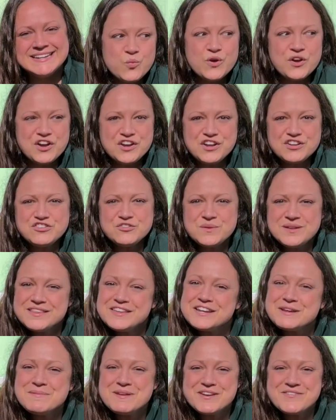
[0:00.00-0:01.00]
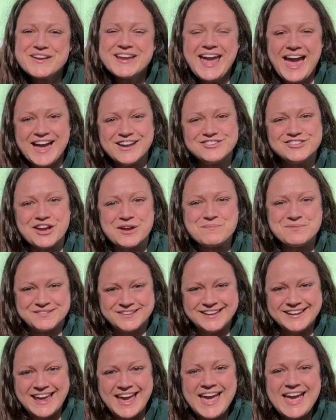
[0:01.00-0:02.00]
We're gonna do a little bit of a catch up
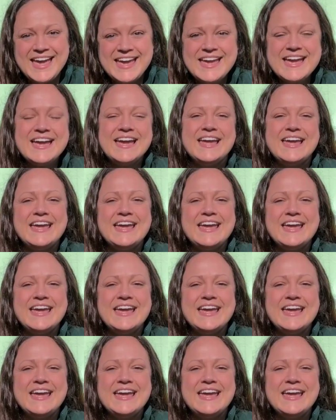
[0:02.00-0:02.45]
today,